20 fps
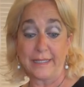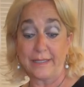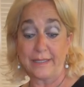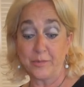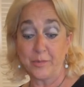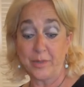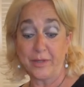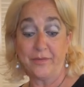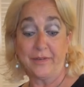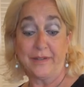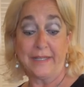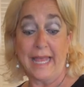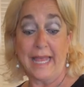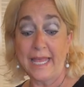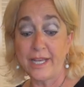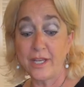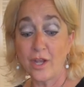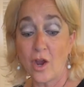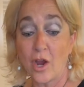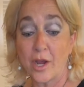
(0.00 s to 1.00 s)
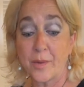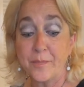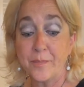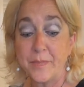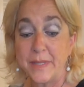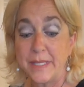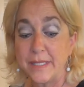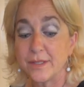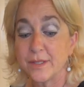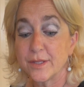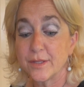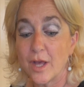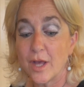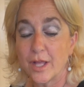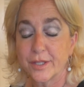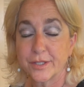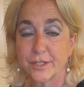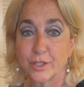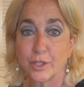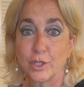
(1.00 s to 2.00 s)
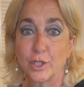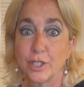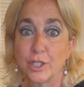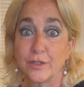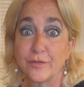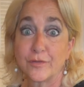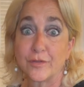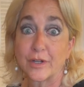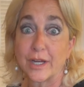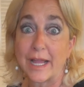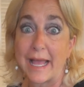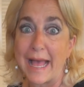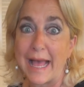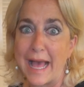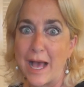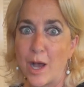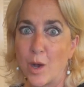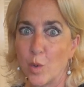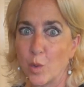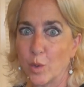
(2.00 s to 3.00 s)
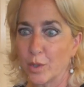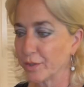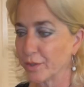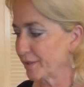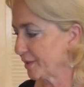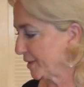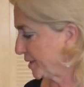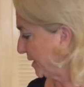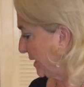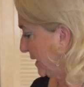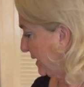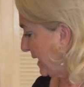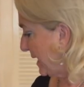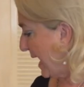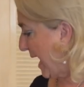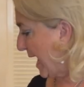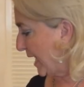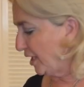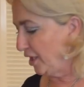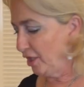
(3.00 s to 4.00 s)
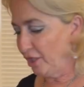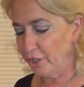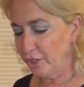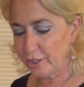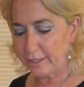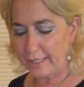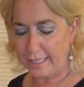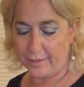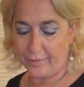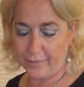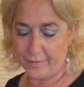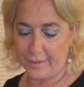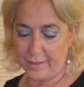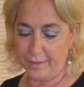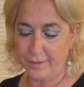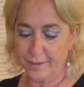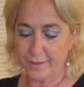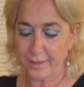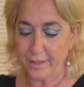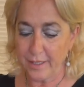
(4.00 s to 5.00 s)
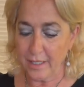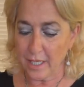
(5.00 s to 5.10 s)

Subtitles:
we've let our meat sauce cook for hours, and look at this